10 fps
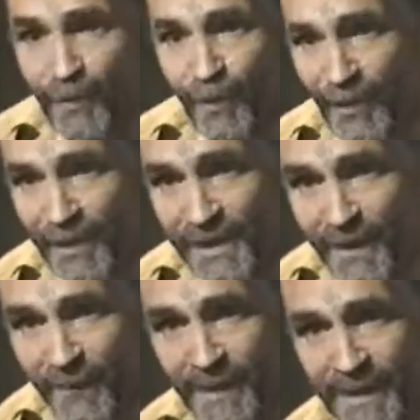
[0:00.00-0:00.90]
fool on the
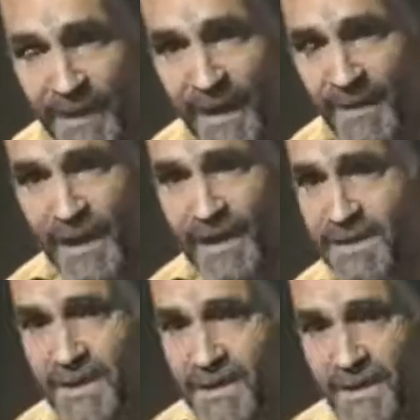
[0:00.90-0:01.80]
hill, man. I
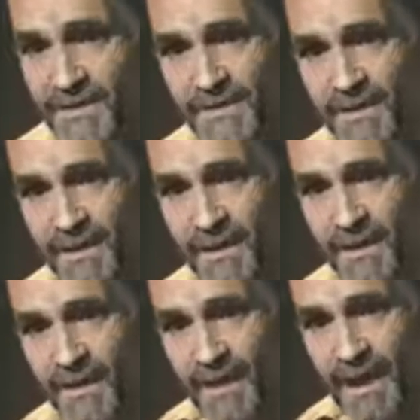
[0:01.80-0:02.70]
ain't done nothing.
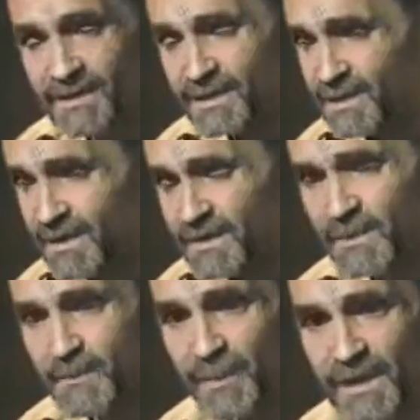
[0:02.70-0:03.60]
I've done
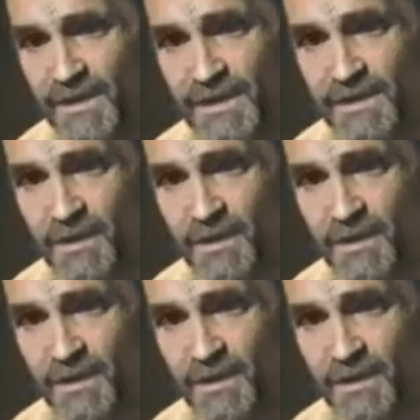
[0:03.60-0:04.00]
nothing but play the